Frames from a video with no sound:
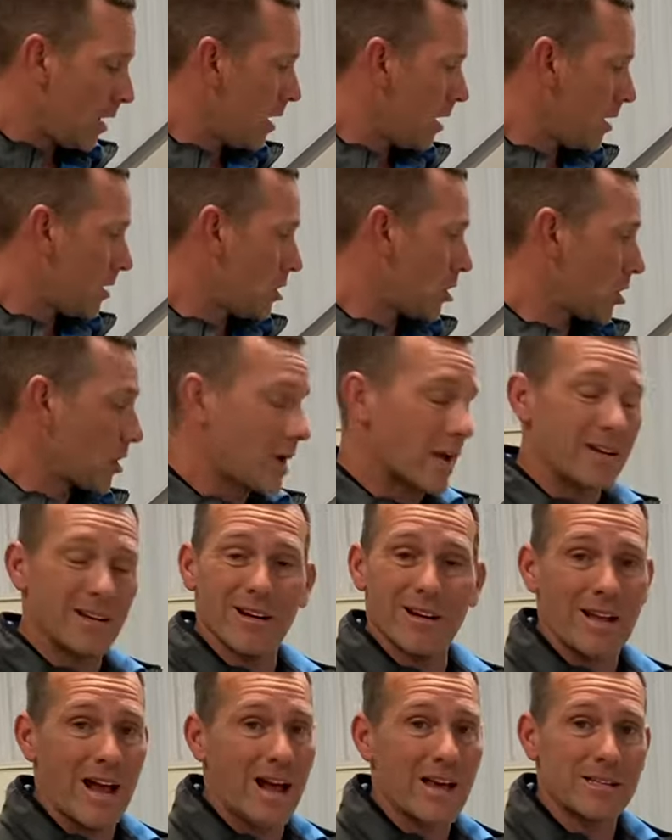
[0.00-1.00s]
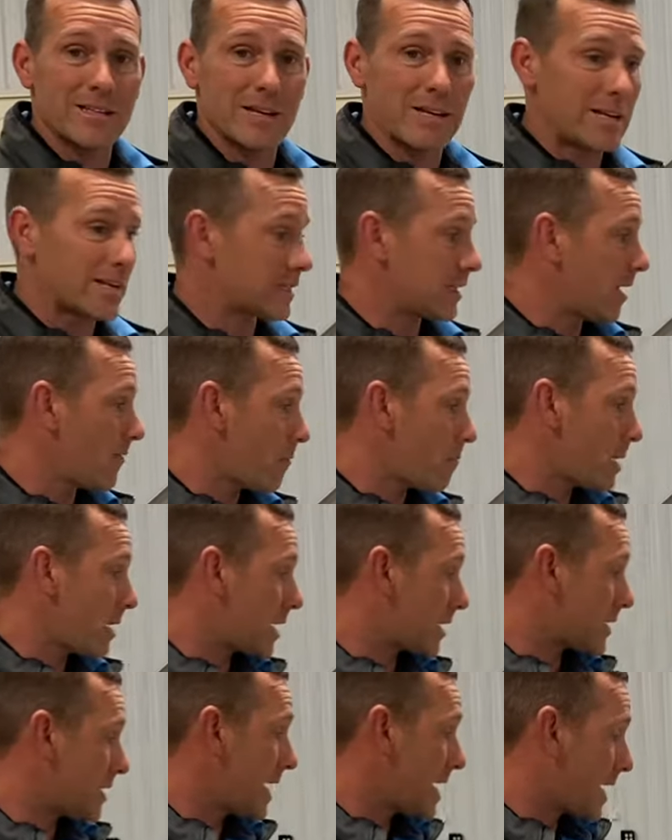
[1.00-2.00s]
your, your guys, they just love them
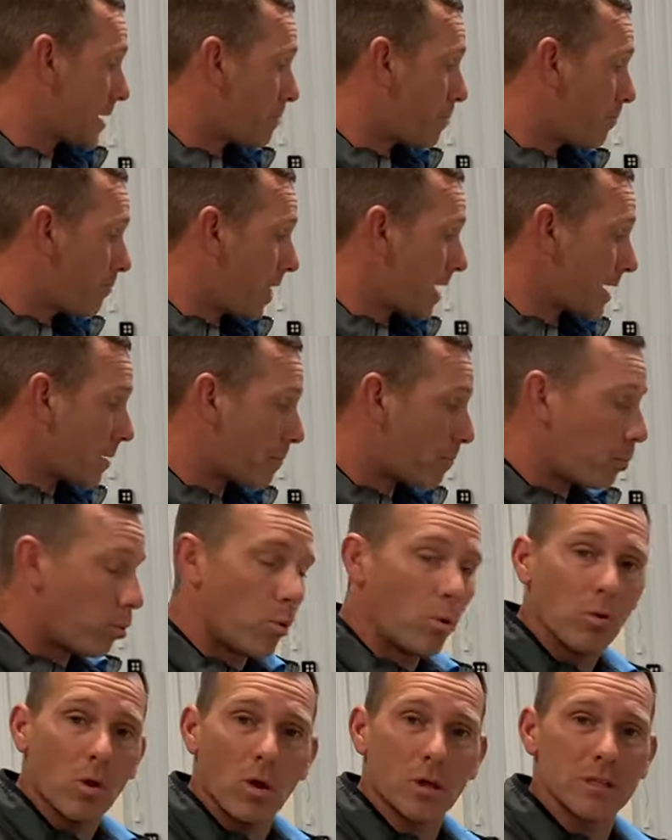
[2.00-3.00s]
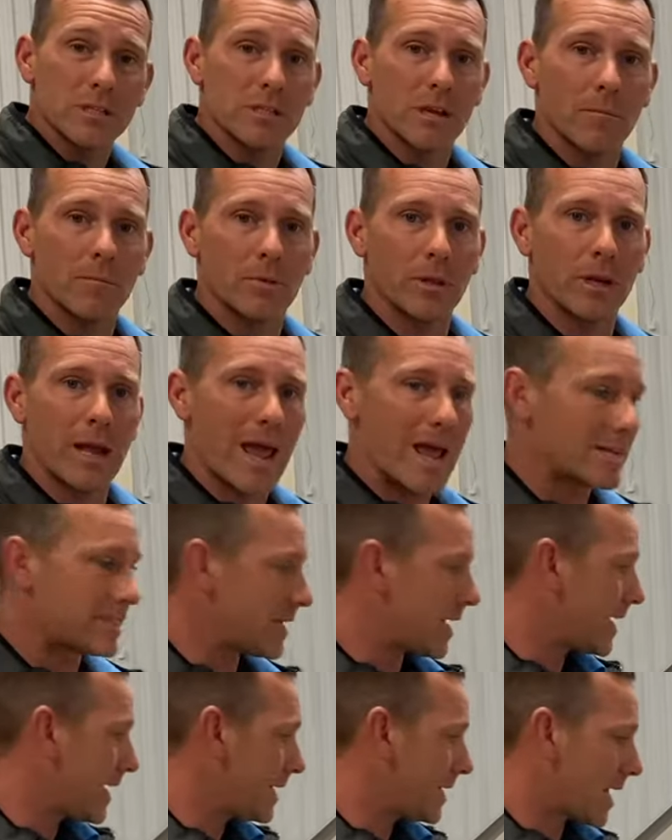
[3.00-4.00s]
because they can, they can pull on something as they
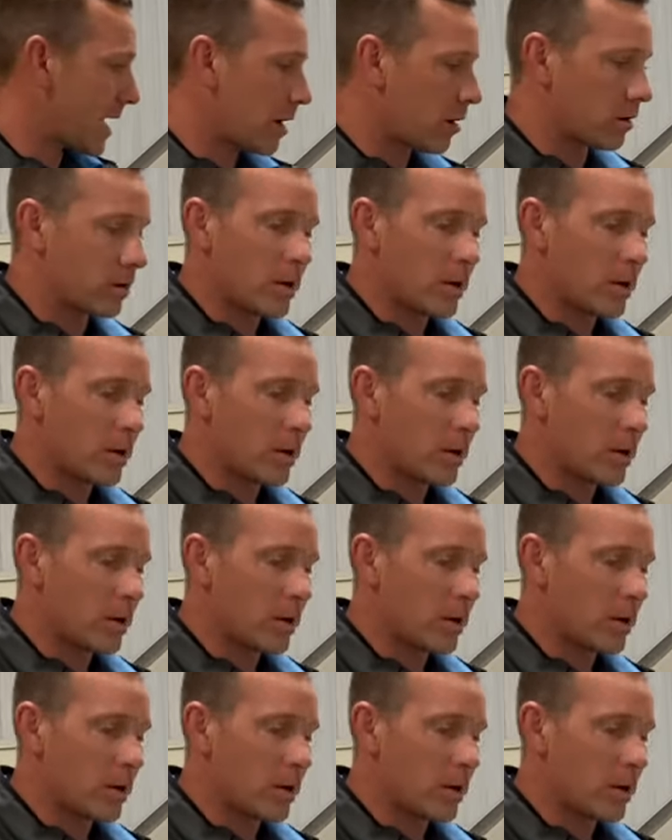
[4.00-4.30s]
get down